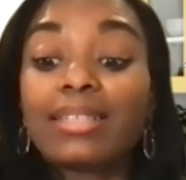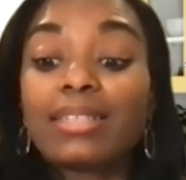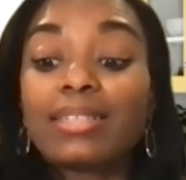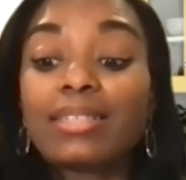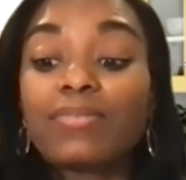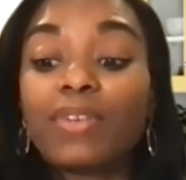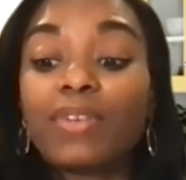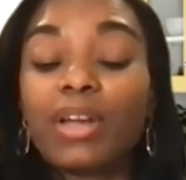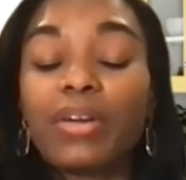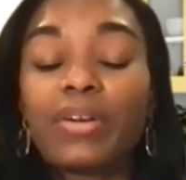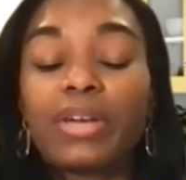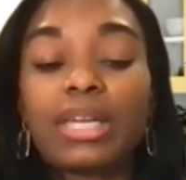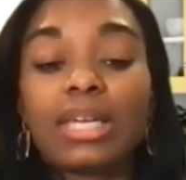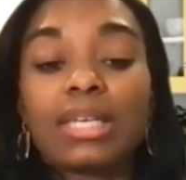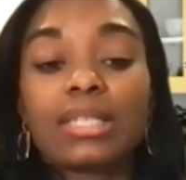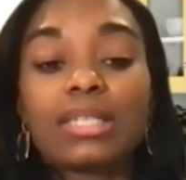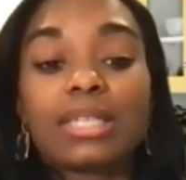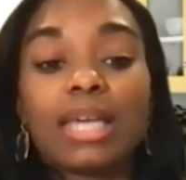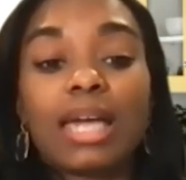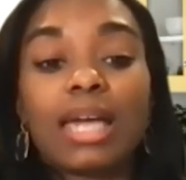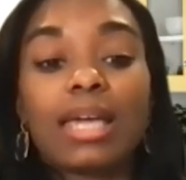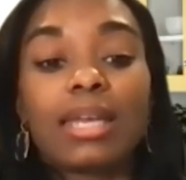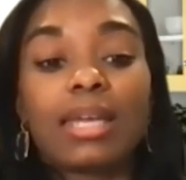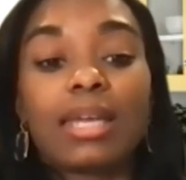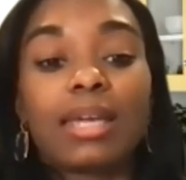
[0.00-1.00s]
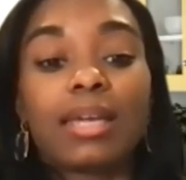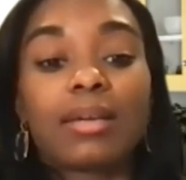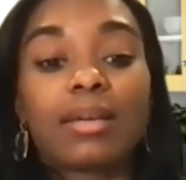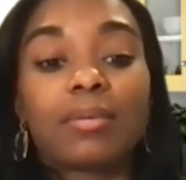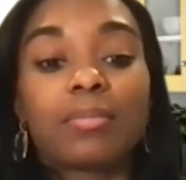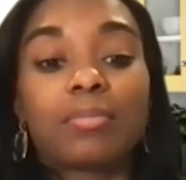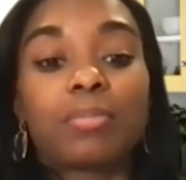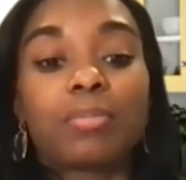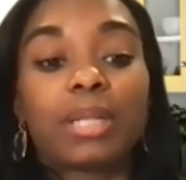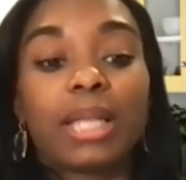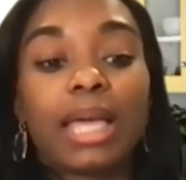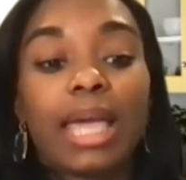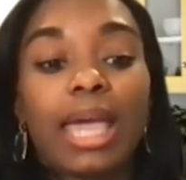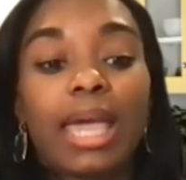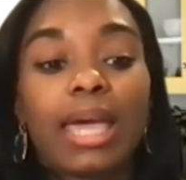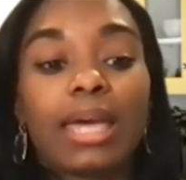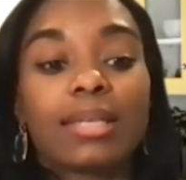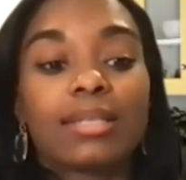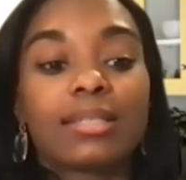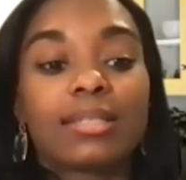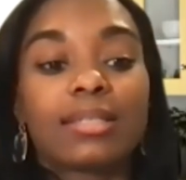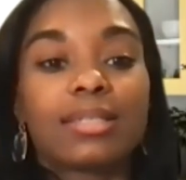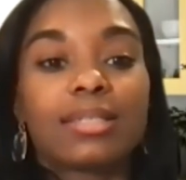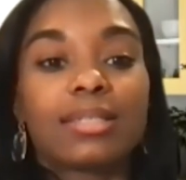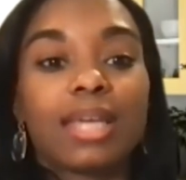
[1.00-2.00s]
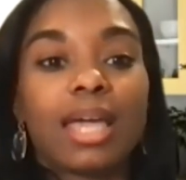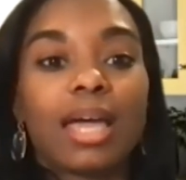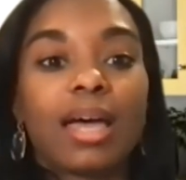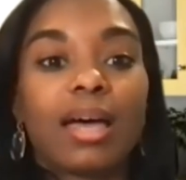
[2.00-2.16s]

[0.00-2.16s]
very exciting plans.